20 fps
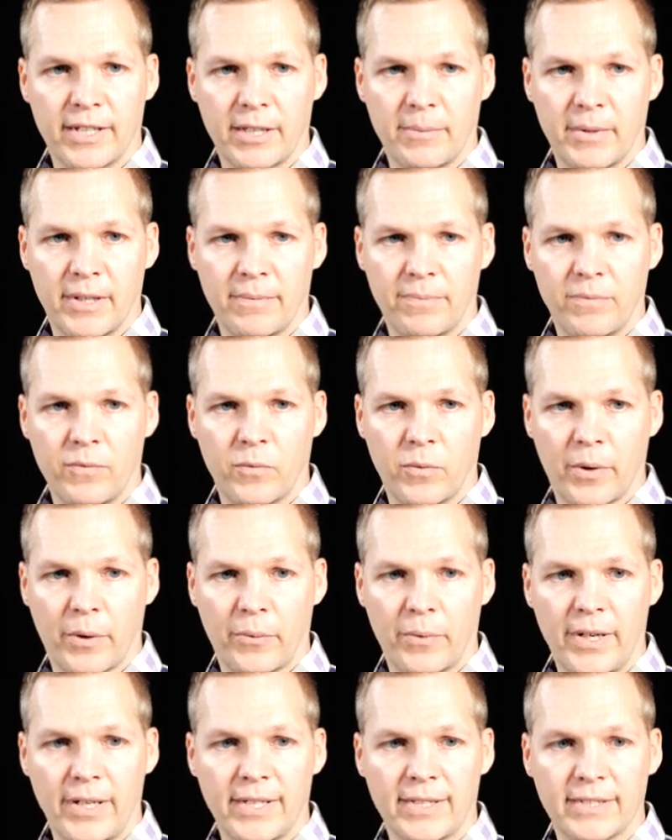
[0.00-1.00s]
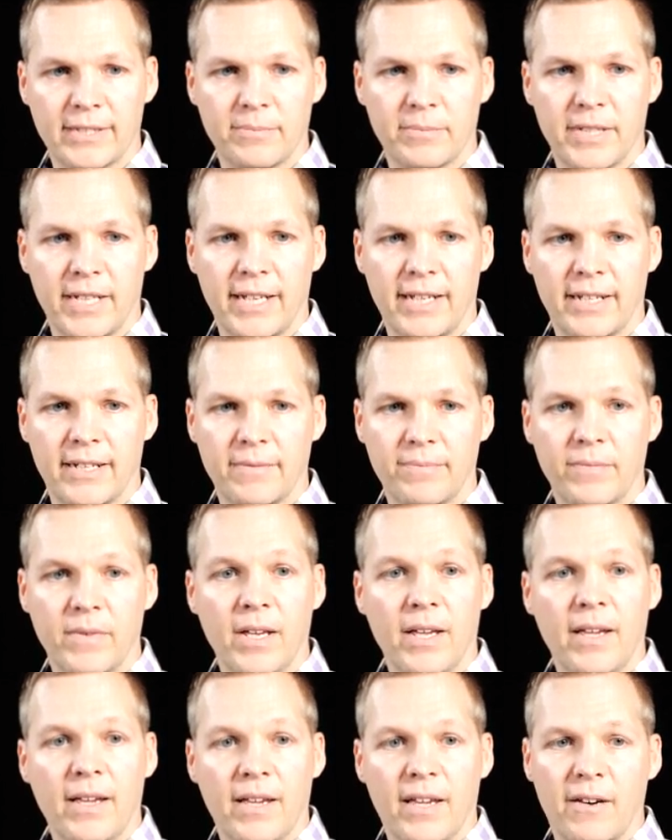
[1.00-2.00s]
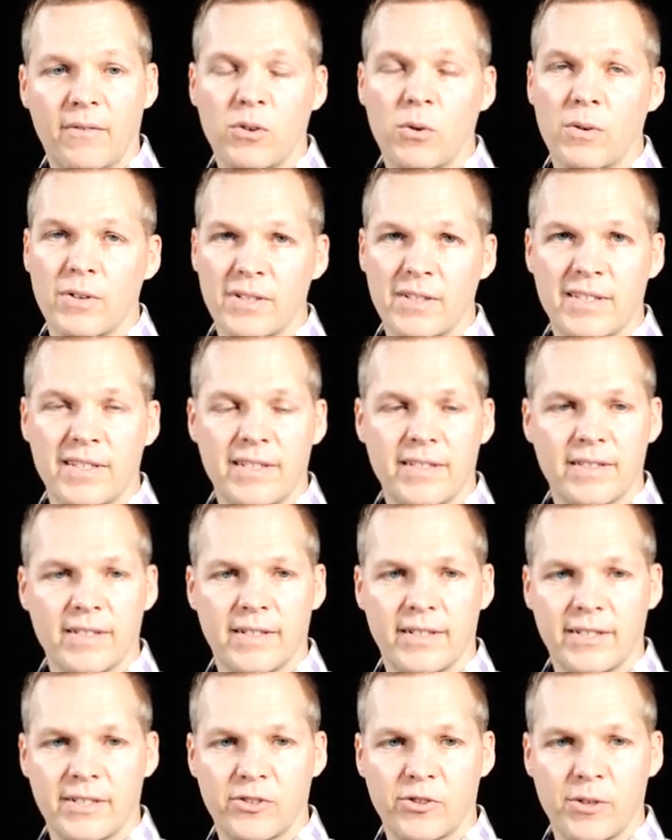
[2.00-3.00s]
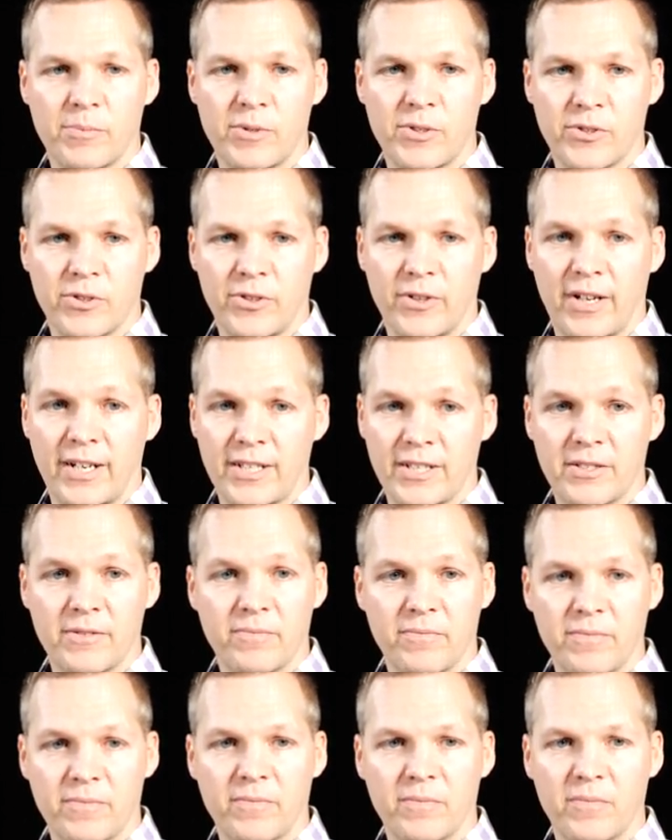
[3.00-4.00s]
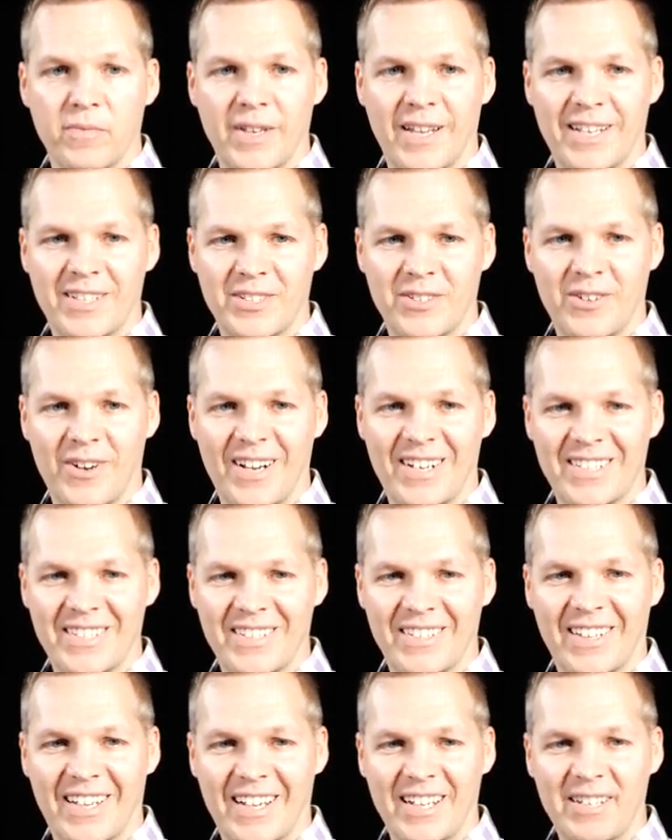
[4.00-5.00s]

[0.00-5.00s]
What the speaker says: document where we read in some data. And of course, these descriptions are not as great as you'd